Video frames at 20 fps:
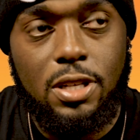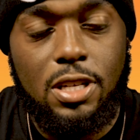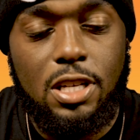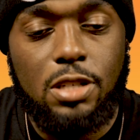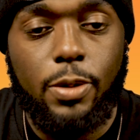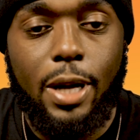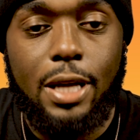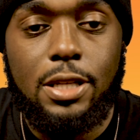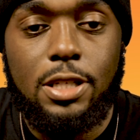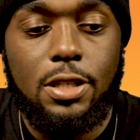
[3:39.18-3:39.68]

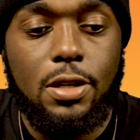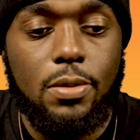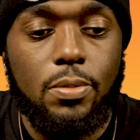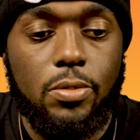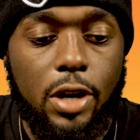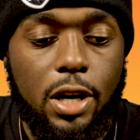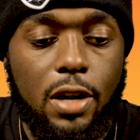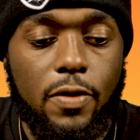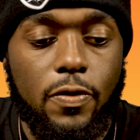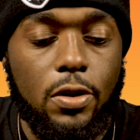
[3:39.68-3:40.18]
because we had to take a
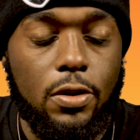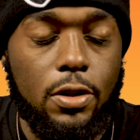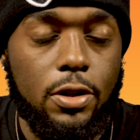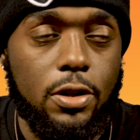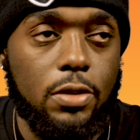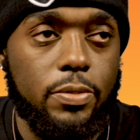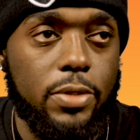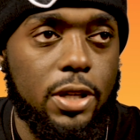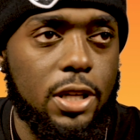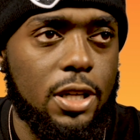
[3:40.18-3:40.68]
break for a
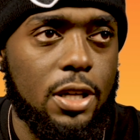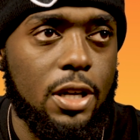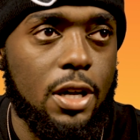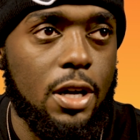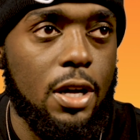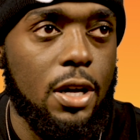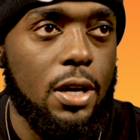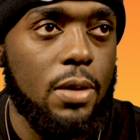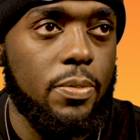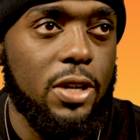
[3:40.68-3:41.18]
little bit
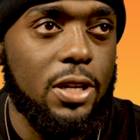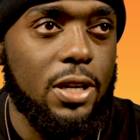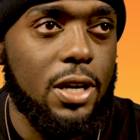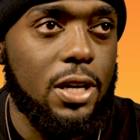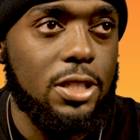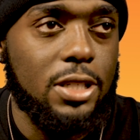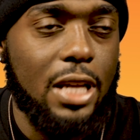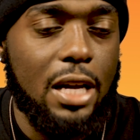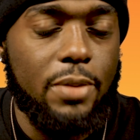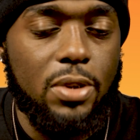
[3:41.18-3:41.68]

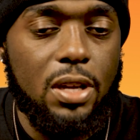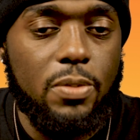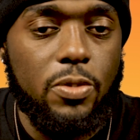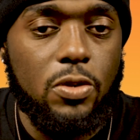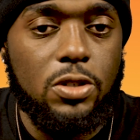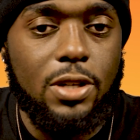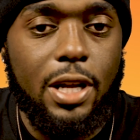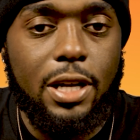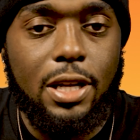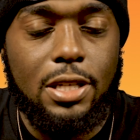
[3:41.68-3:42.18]
because like
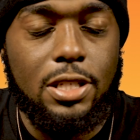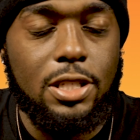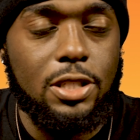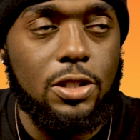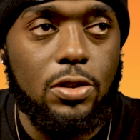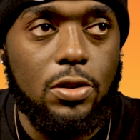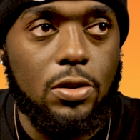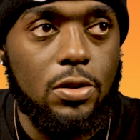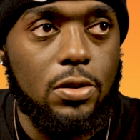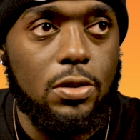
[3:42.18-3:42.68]
people like in
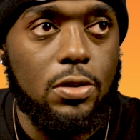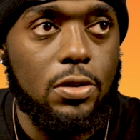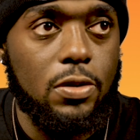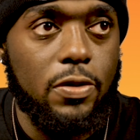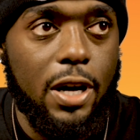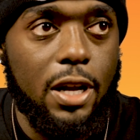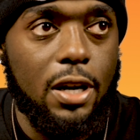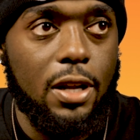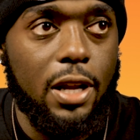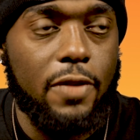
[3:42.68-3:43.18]
school
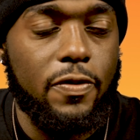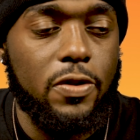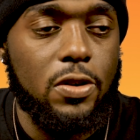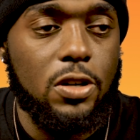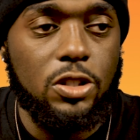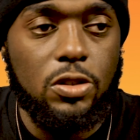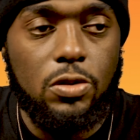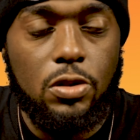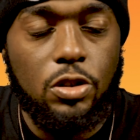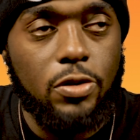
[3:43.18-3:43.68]
had to like
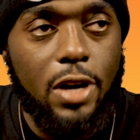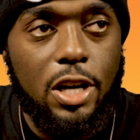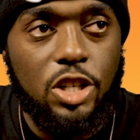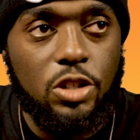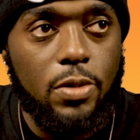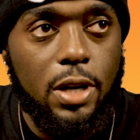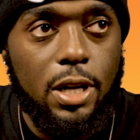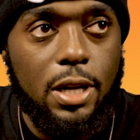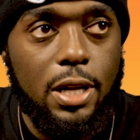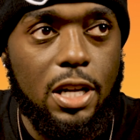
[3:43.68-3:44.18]
finish school,
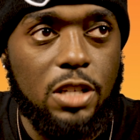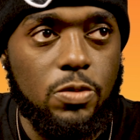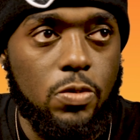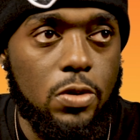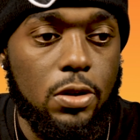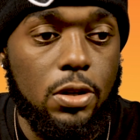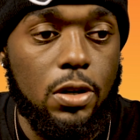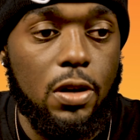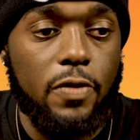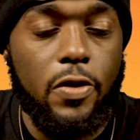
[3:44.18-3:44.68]
graduate. I just
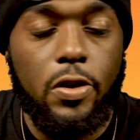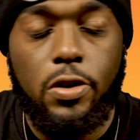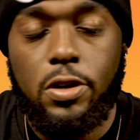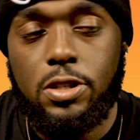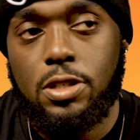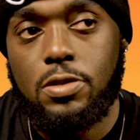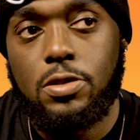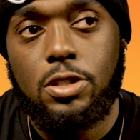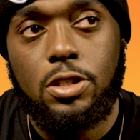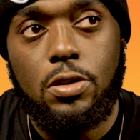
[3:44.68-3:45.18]
wanted to
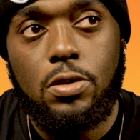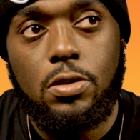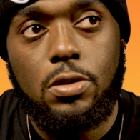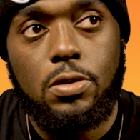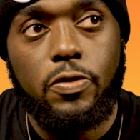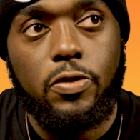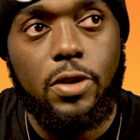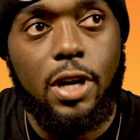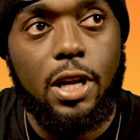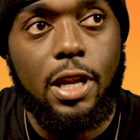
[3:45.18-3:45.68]
focus on school
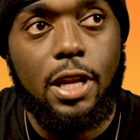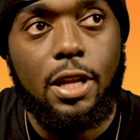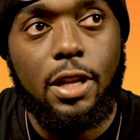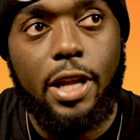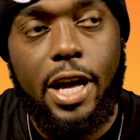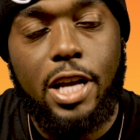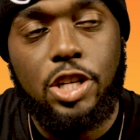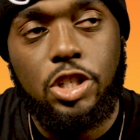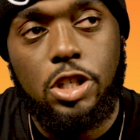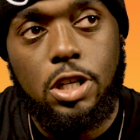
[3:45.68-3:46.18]
for that, that
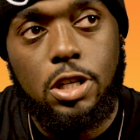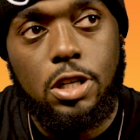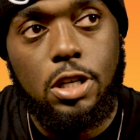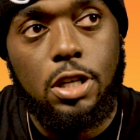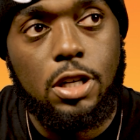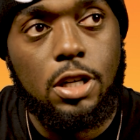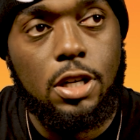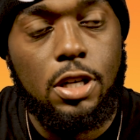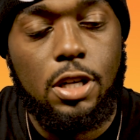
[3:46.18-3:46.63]
last year.